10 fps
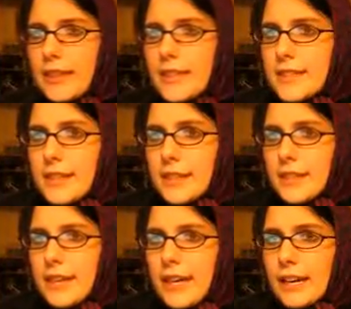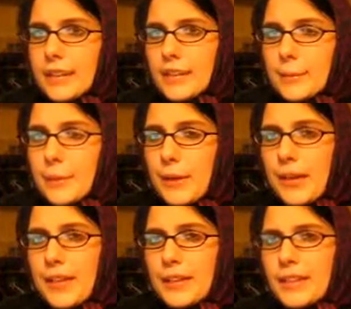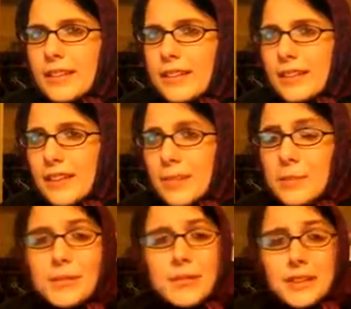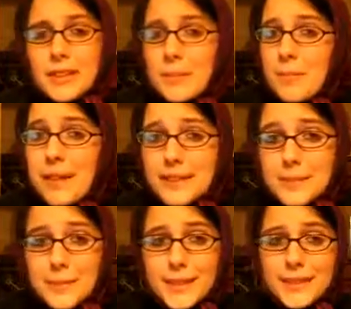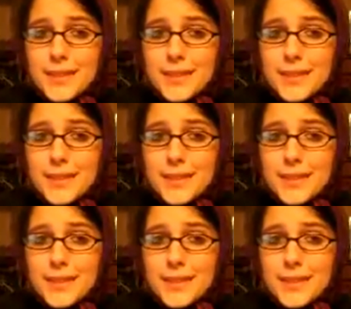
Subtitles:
get into all that. And I've been really amazed, because